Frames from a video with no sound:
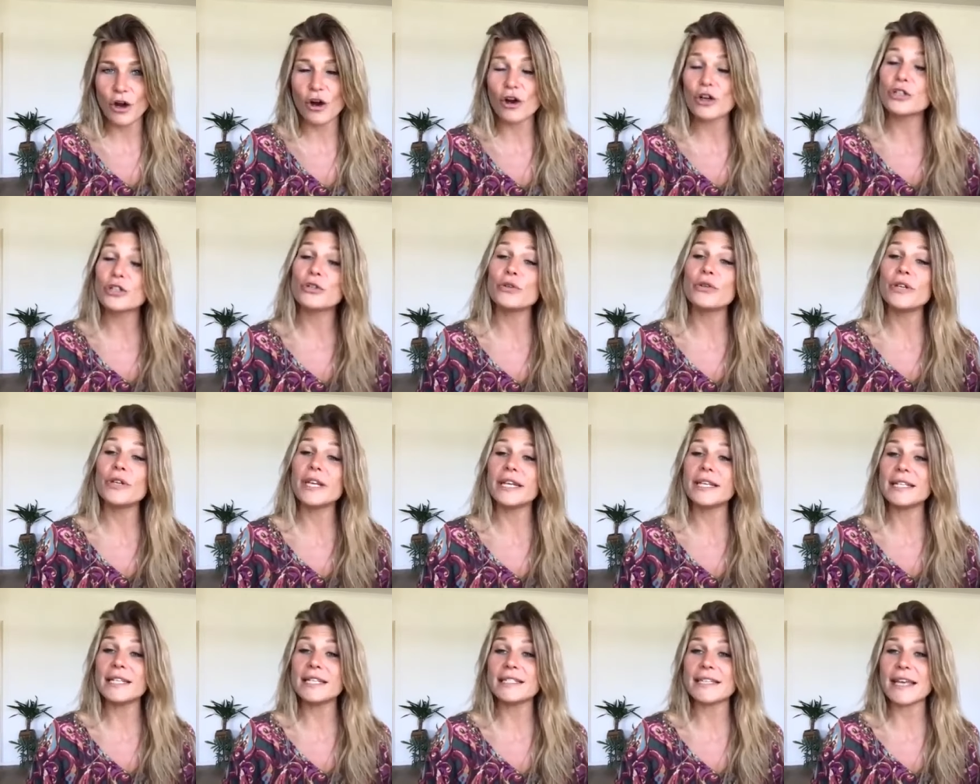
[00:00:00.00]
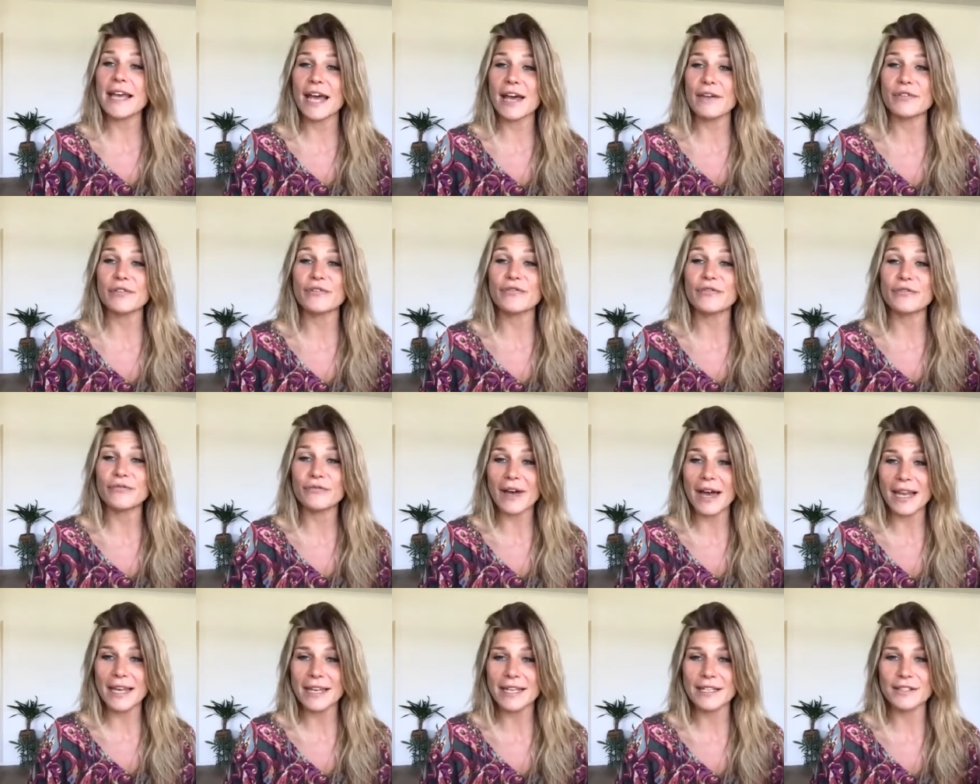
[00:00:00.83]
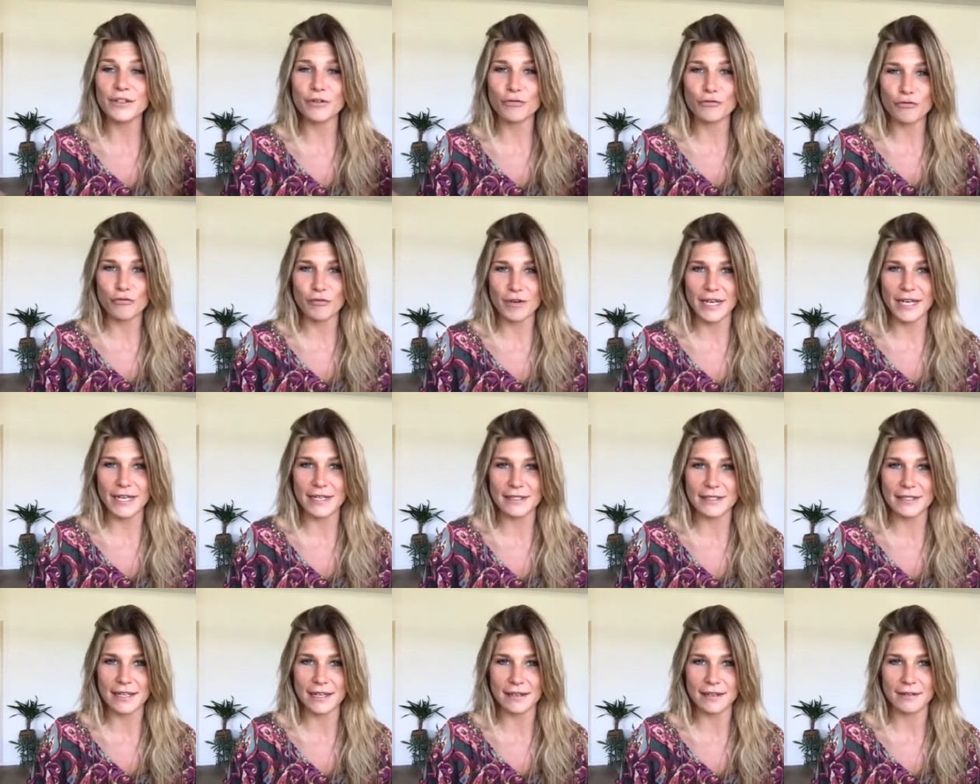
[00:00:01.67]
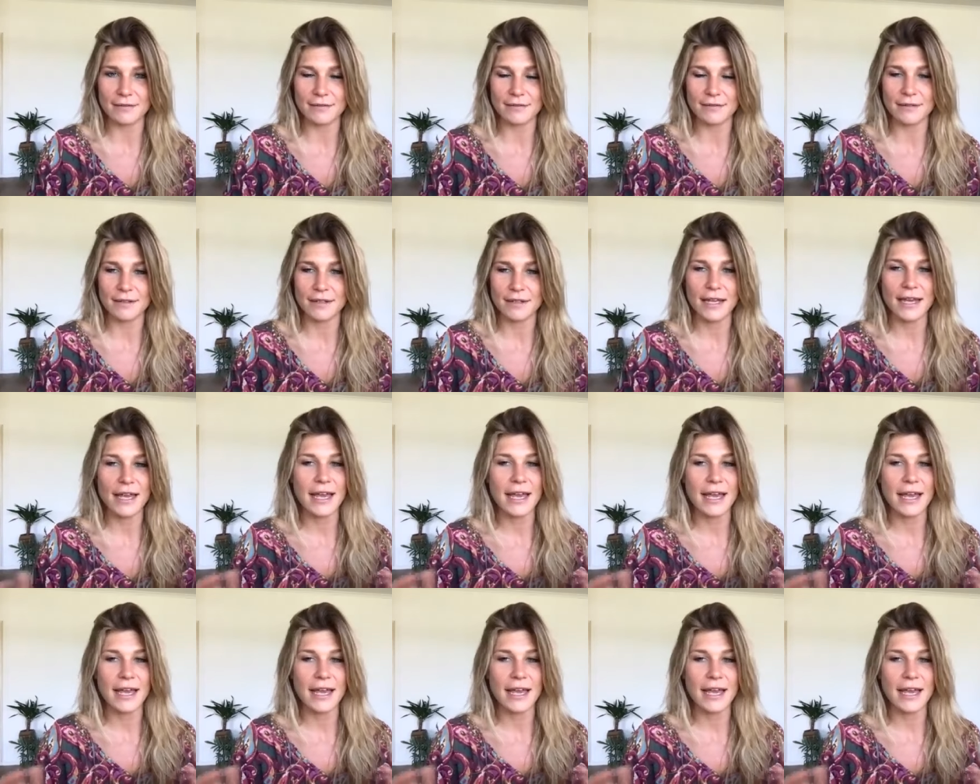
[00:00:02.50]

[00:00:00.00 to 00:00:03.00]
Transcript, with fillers: or do they need to have a valid reason?